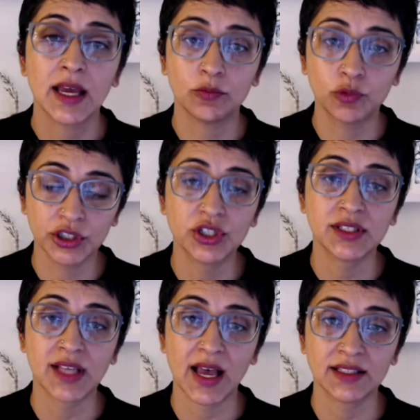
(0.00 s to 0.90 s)
and we're
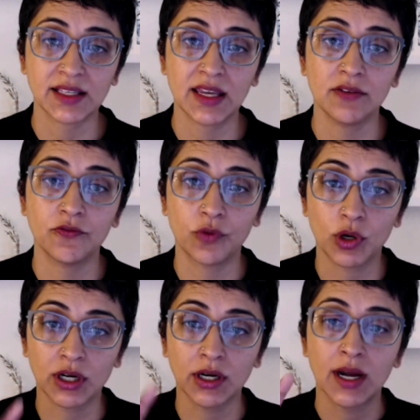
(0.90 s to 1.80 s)
just asking
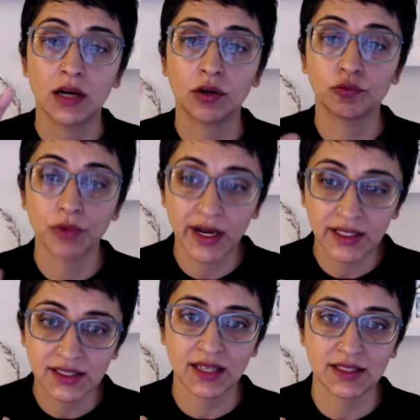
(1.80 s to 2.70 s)
for a right
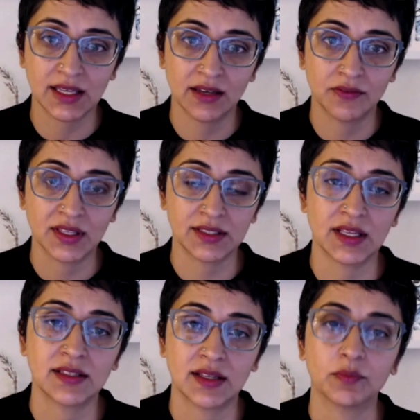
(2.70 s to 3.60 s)
sizing of the
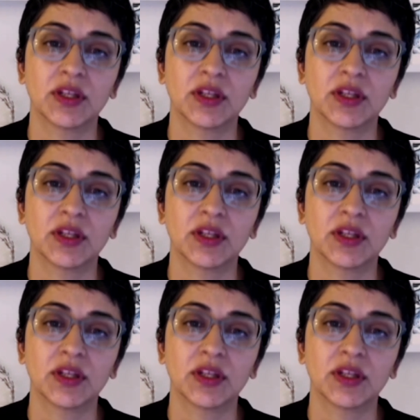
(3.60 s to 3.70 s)
system.